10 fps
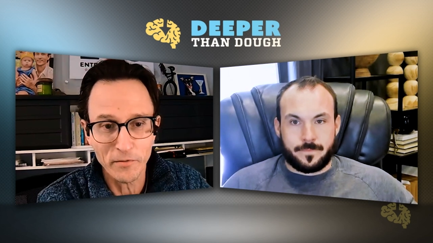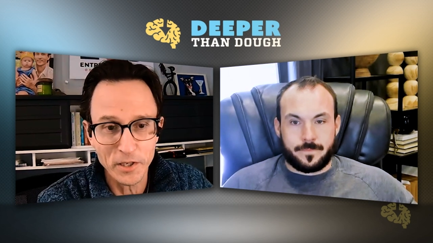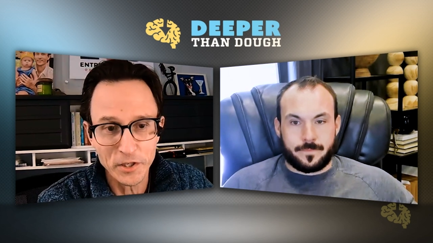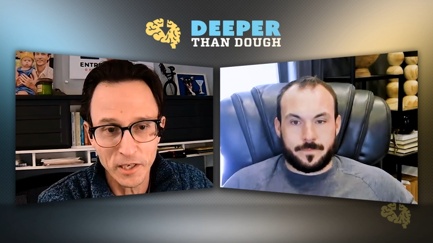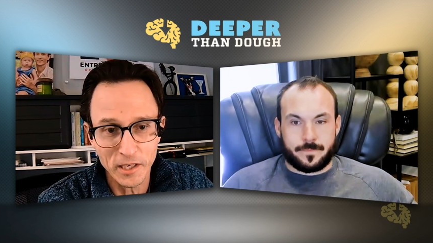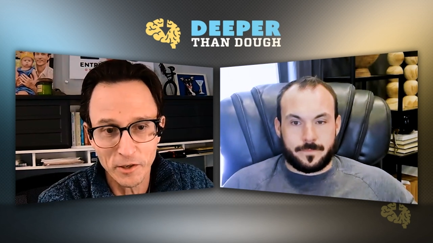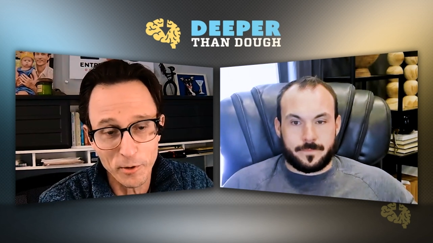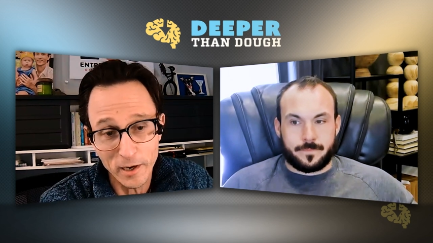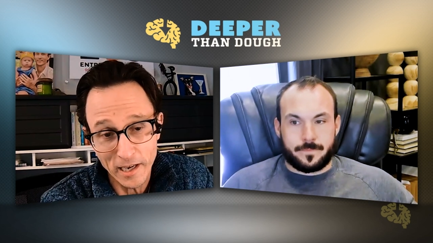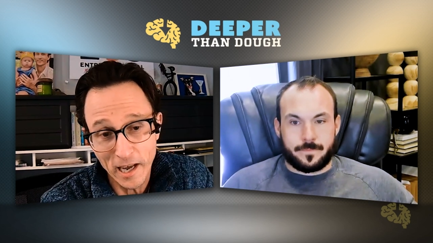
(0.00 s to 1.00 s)
Speaker 1: of the vision and
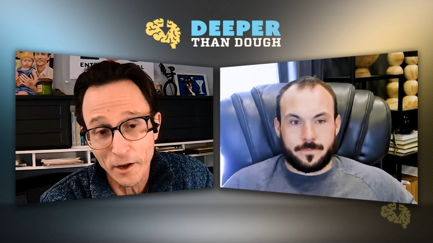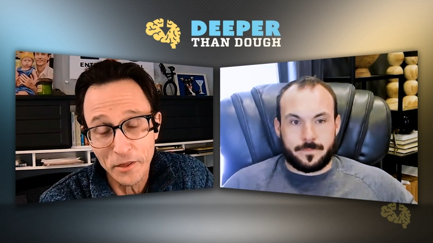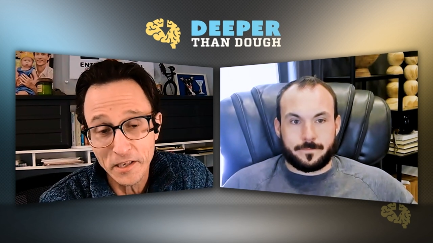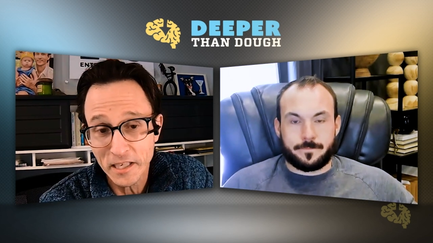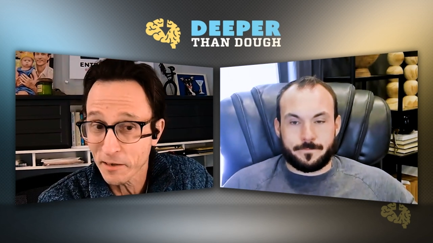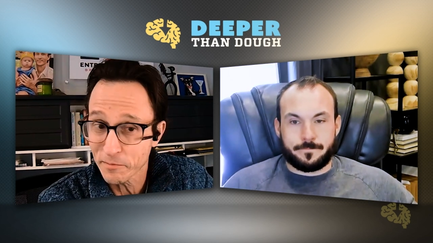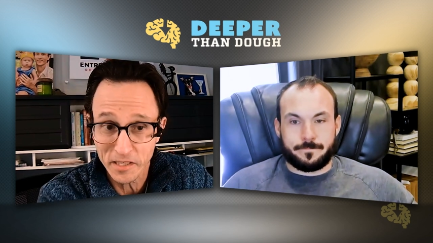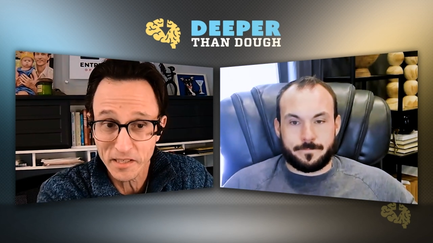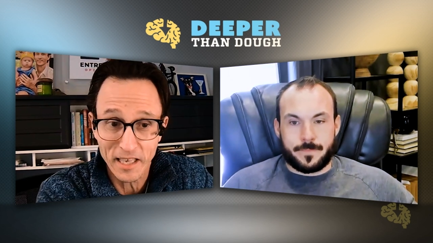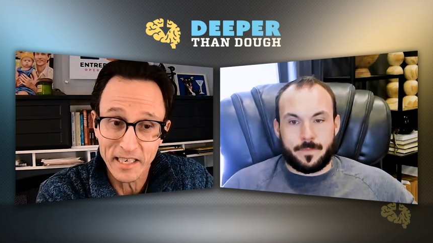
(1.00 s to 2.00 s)
creating healthy
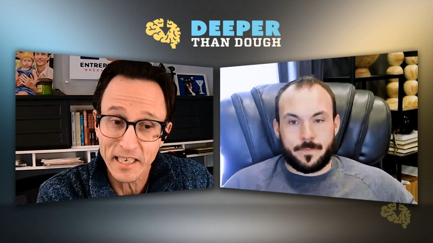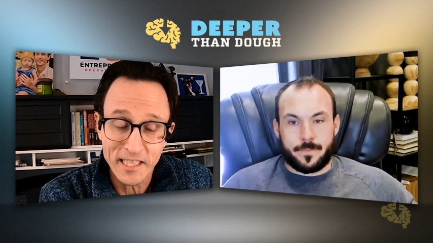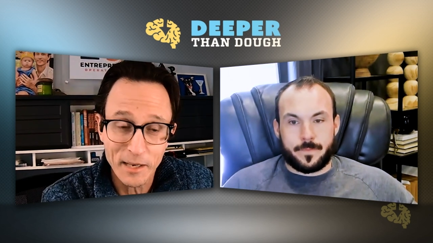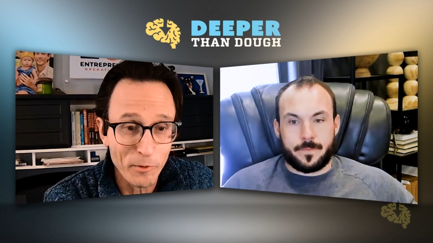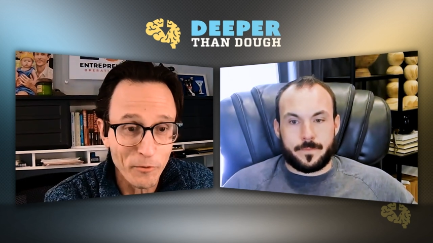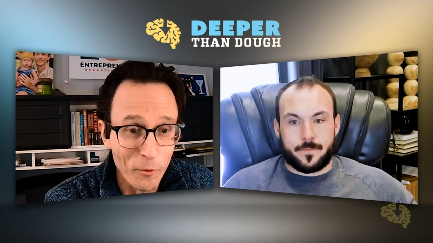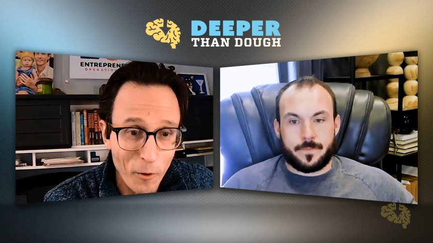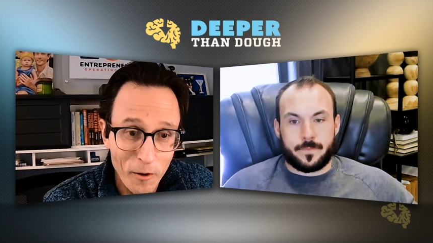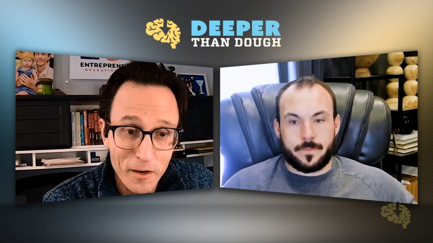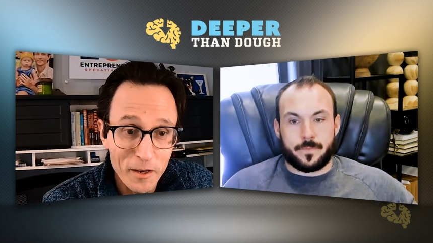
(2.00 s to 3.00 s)
teams, like I said
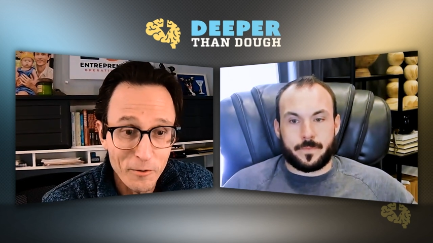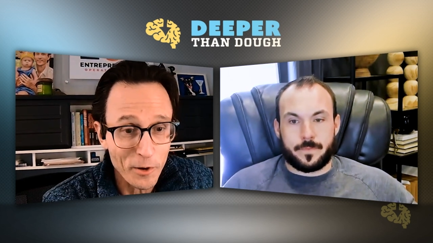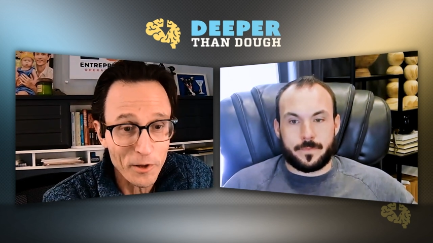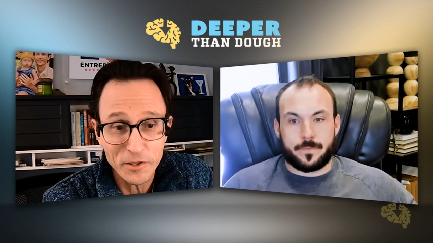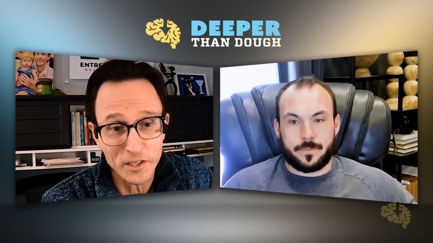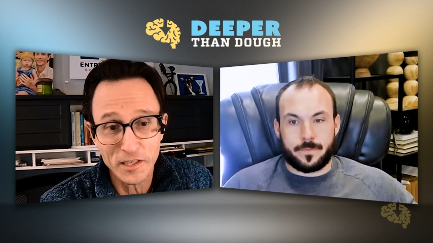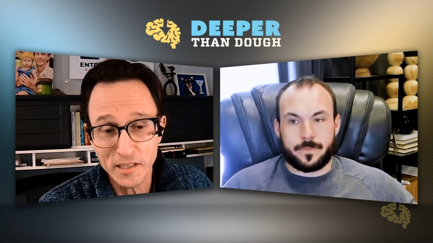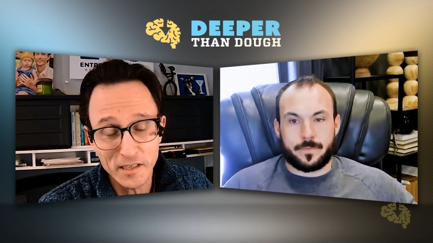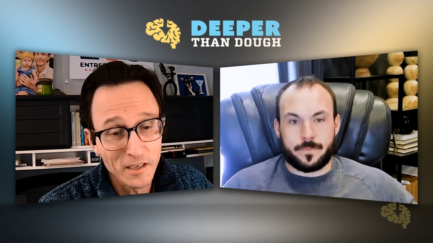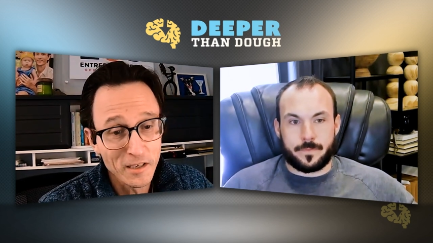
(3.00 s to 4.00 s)
before, where there's just,